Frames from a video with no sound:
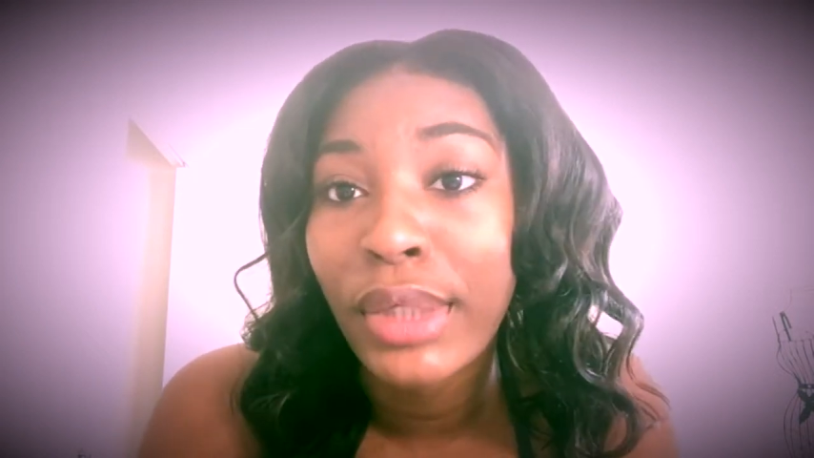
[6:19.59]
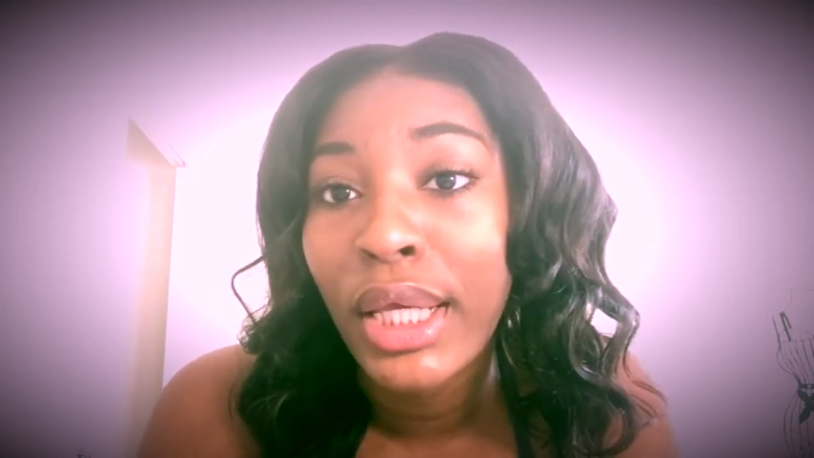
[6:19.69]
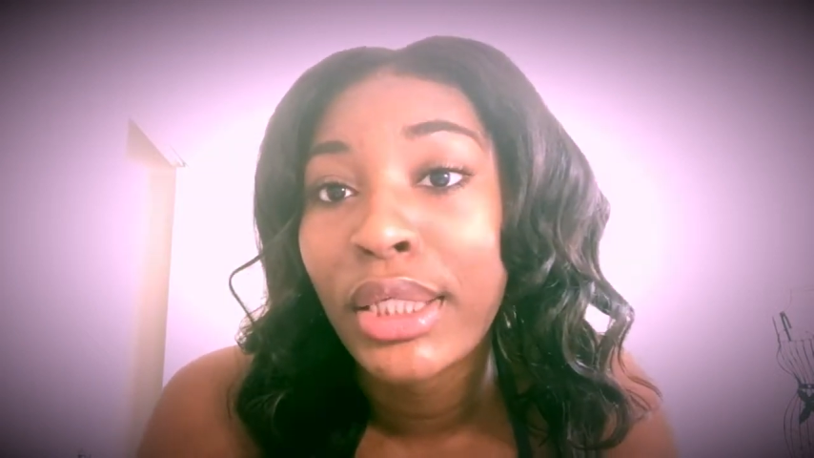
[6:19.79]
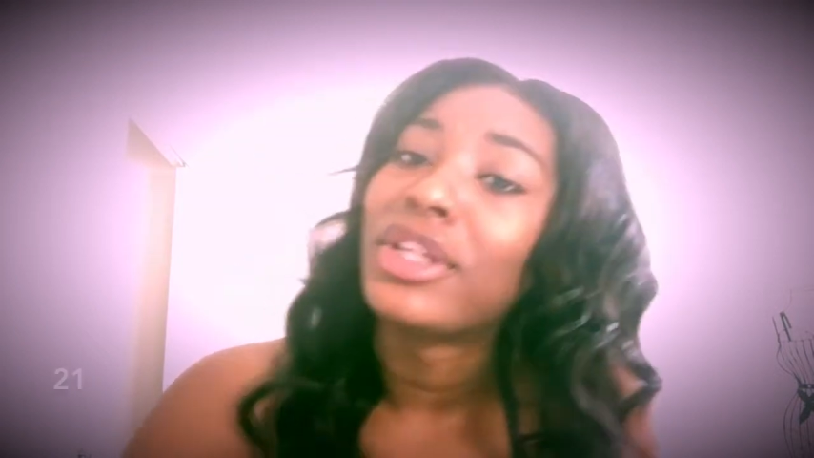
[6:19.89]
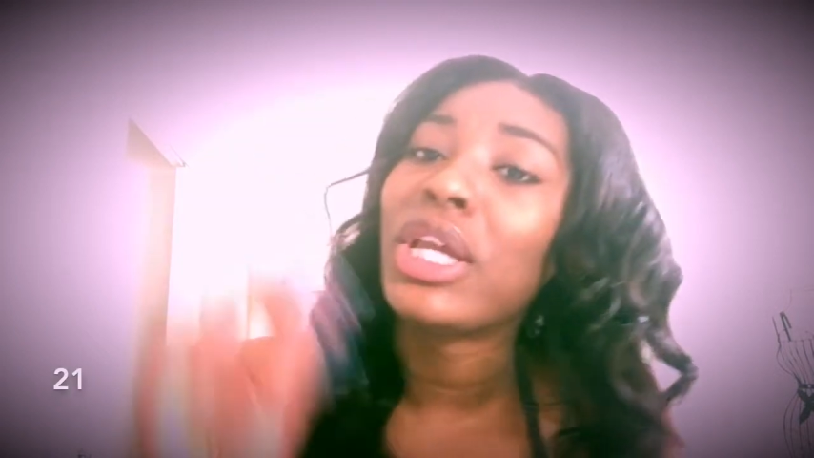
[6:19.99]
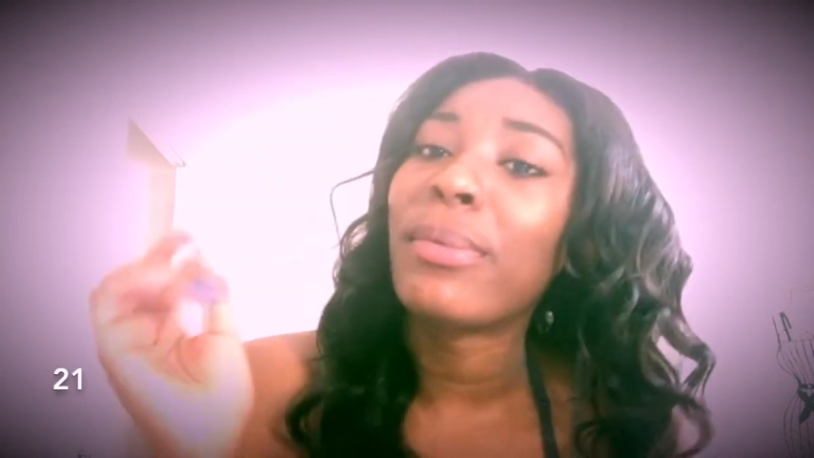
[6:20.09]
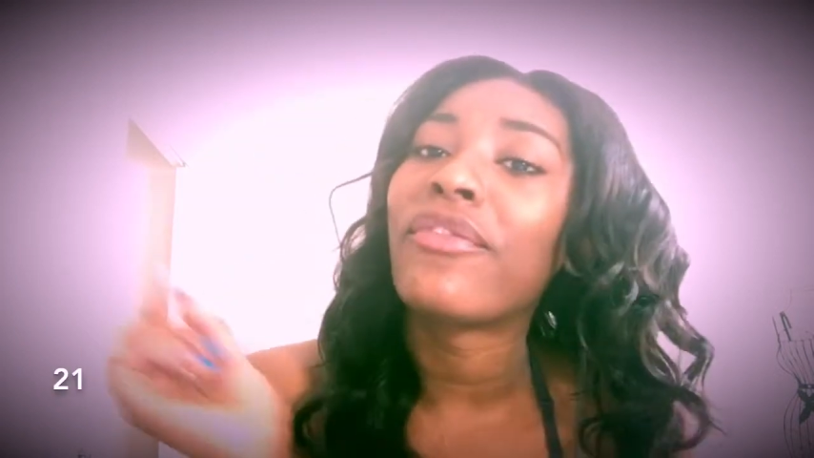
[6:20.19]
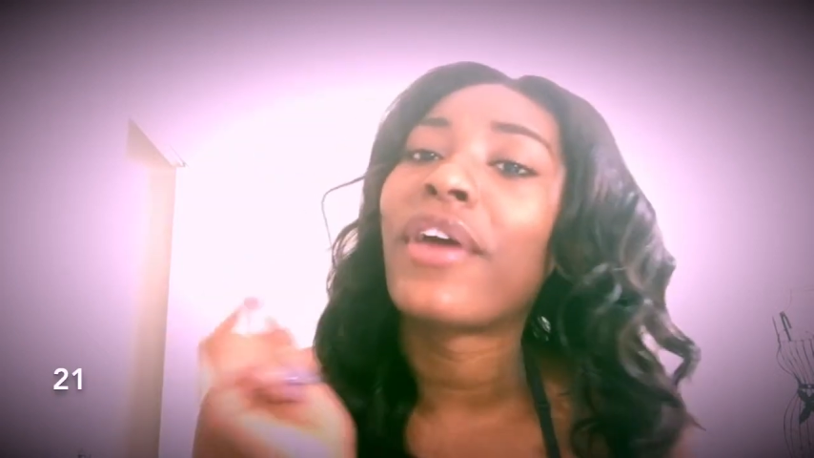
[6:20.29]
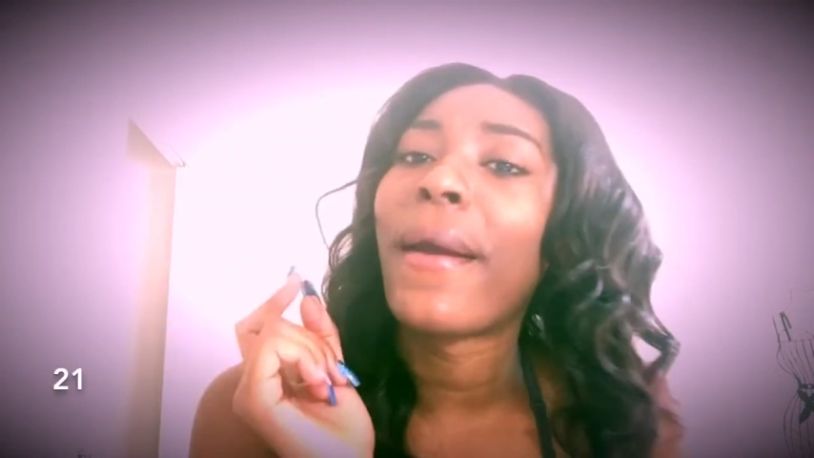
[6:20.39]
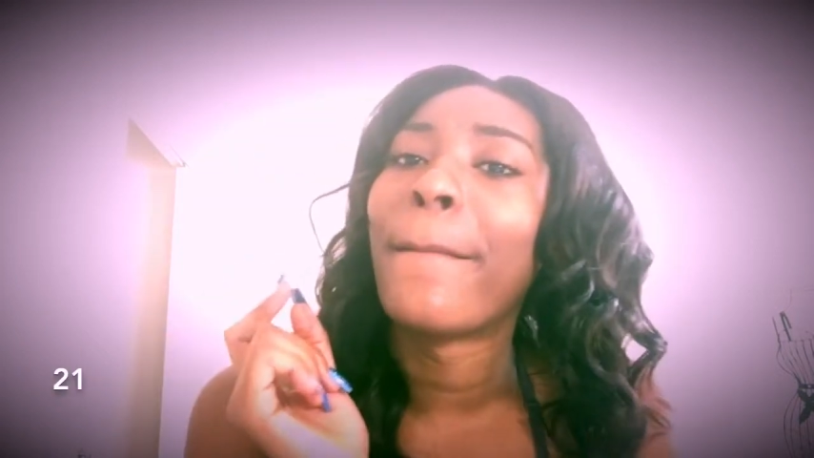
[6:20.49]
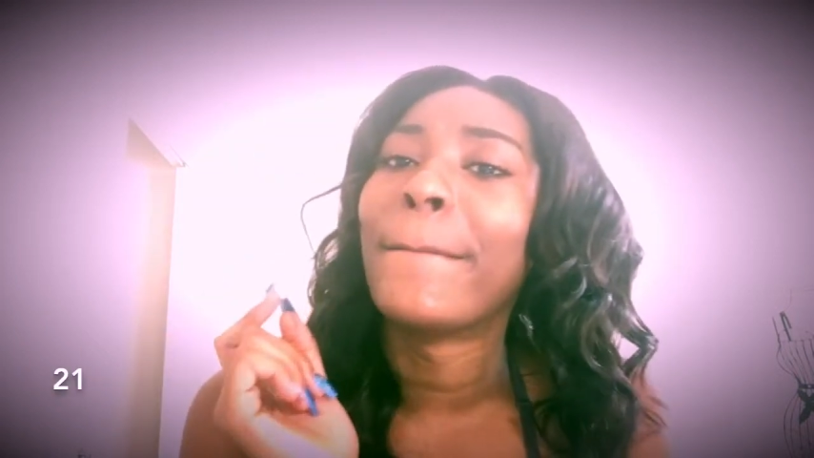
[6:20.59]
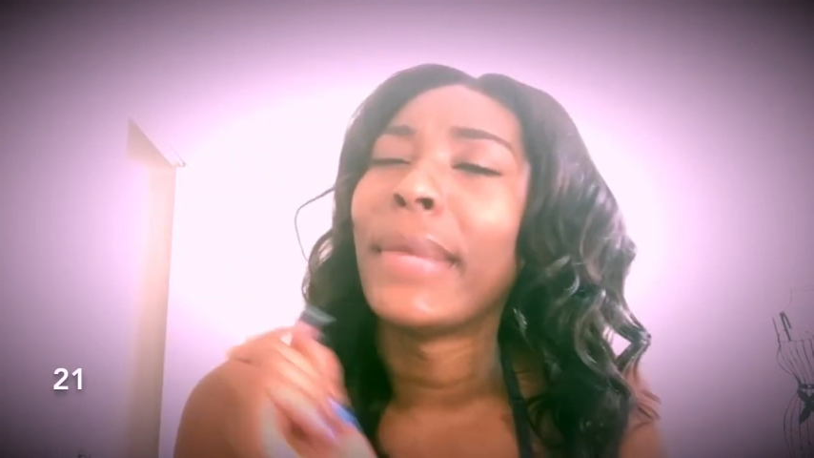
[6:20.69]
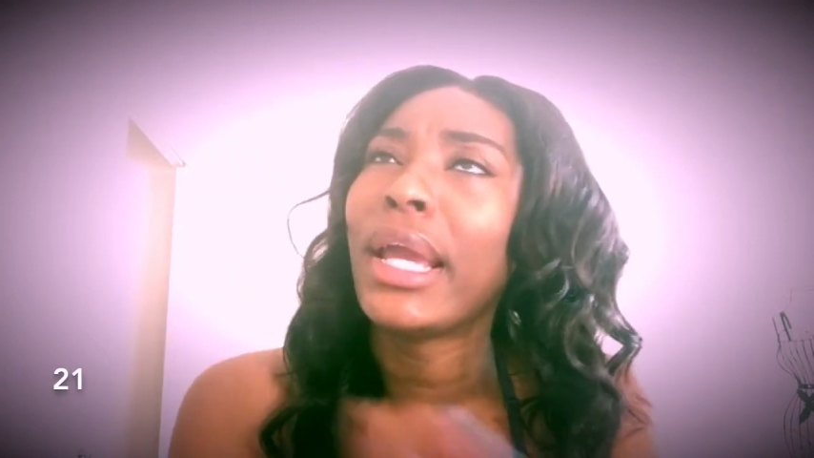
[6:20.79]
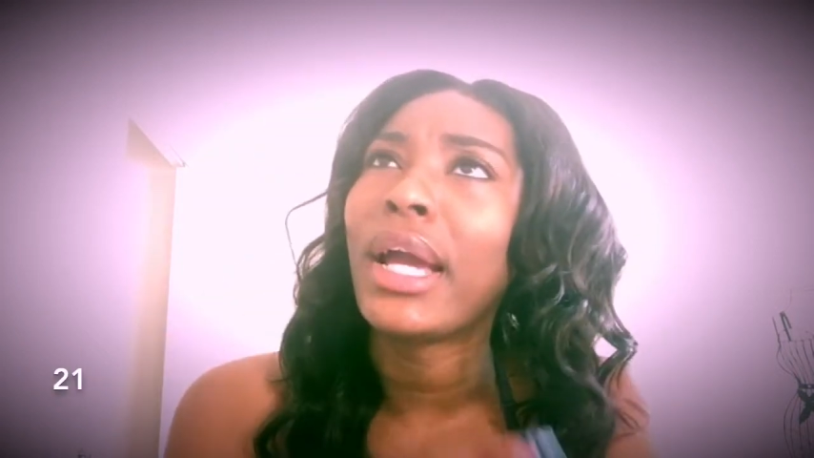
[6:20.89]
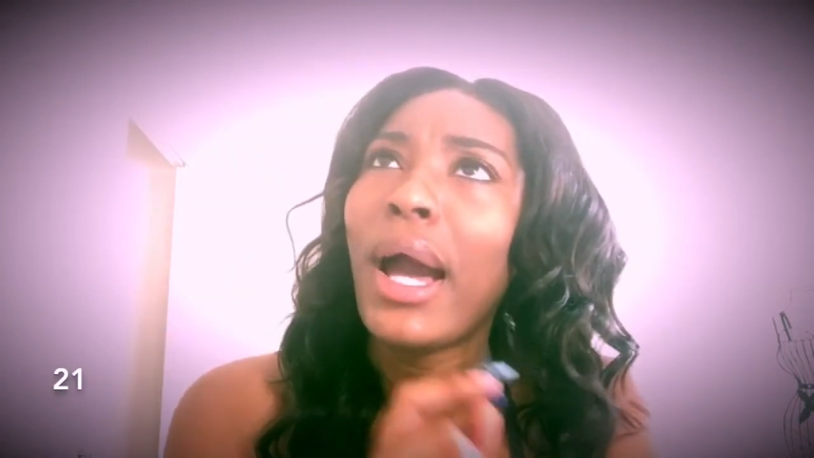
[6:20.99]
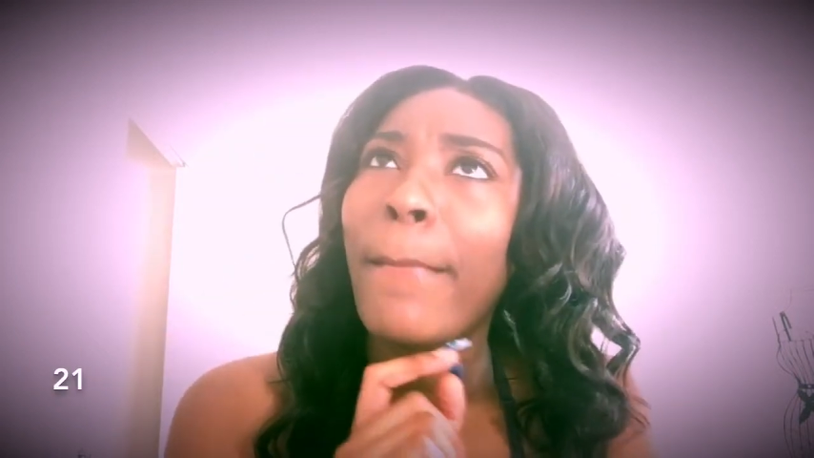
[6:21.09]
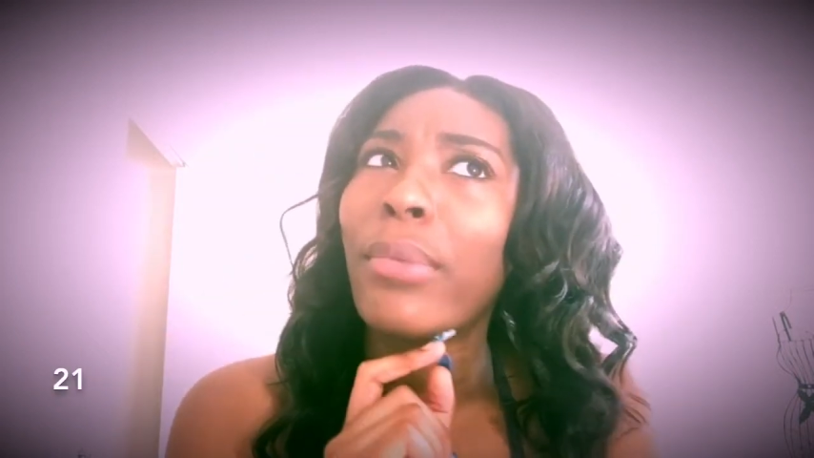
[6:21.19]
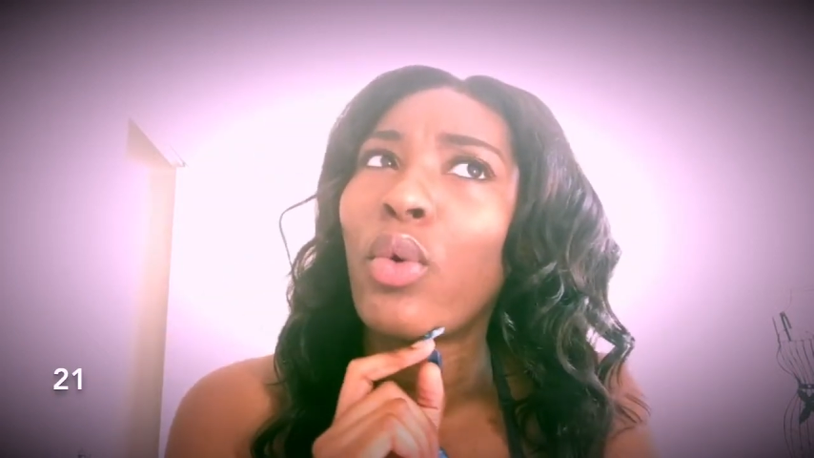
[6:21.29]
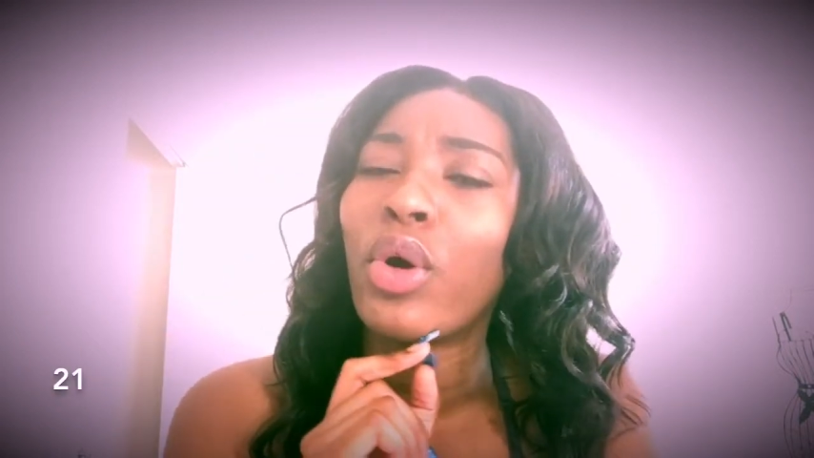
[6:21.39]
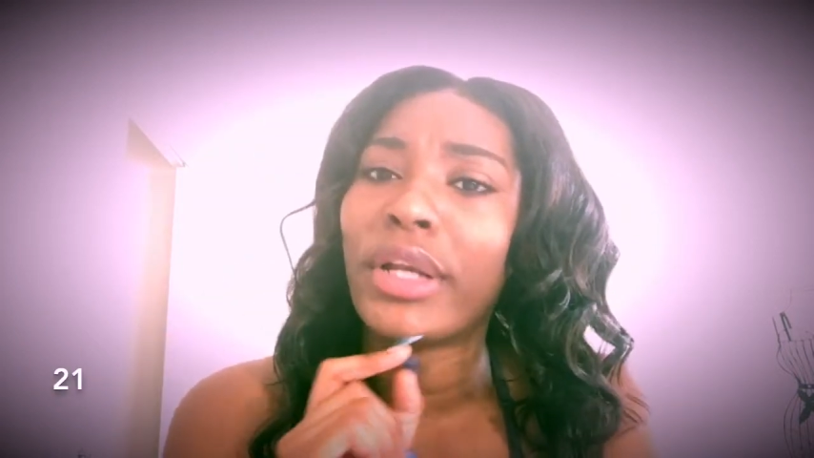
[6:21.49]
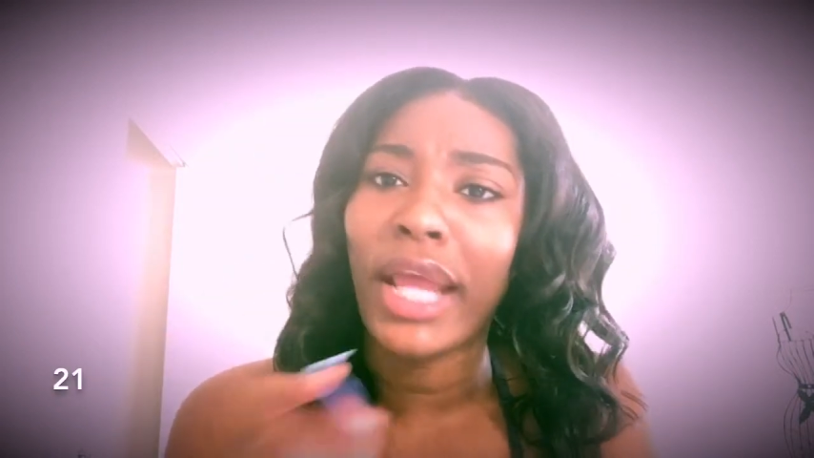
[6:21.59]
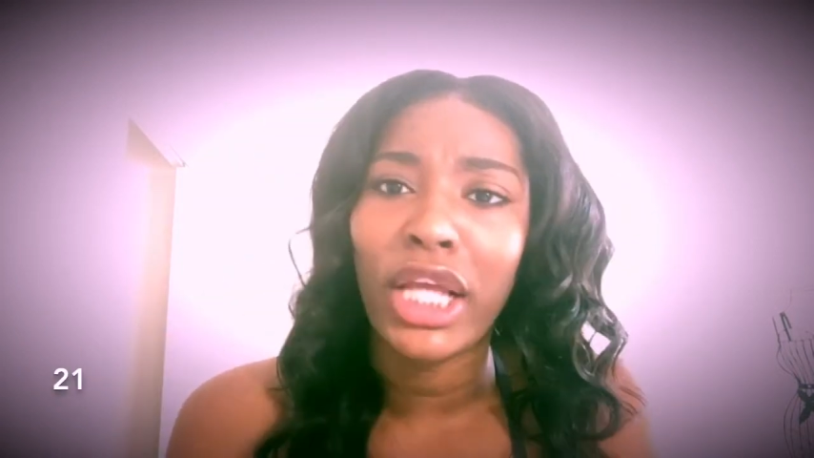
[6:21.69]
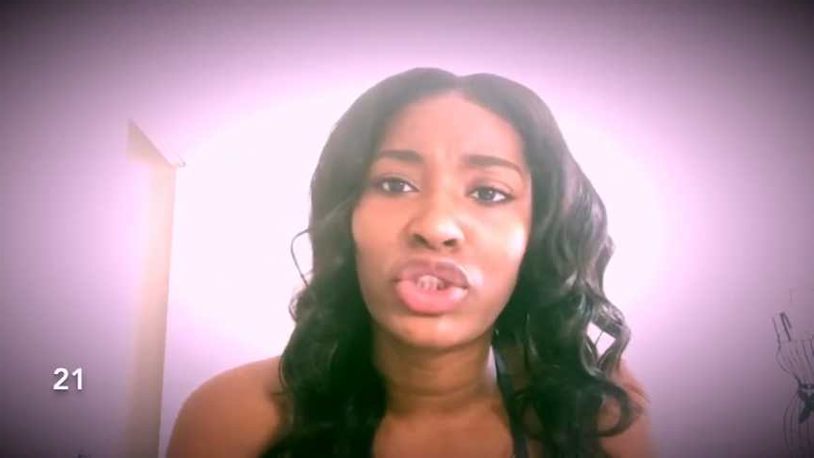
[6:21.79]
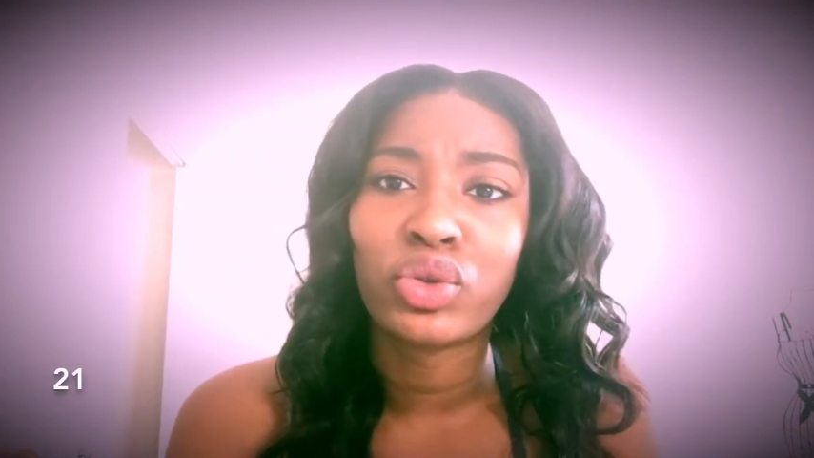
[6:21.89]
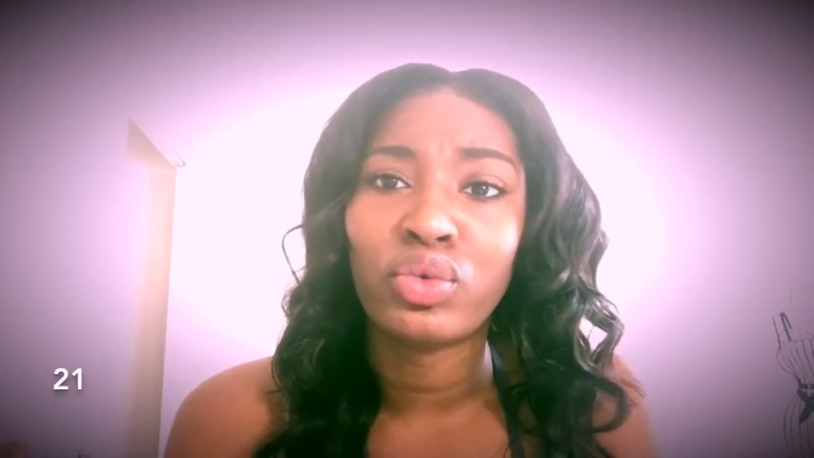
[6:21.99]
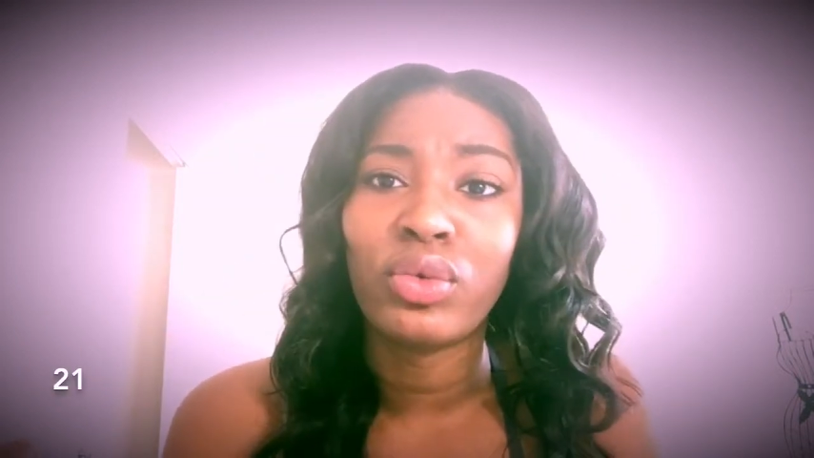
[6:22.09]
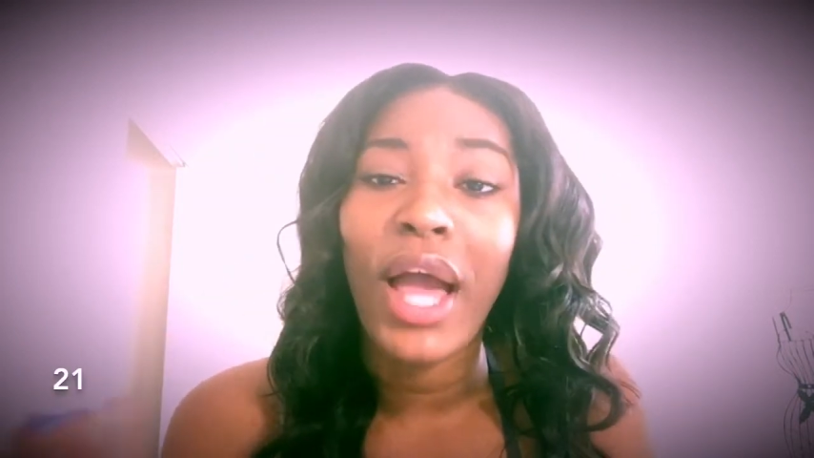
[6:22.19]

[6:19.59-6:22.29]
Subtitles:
So, do you prefer makeup or natural?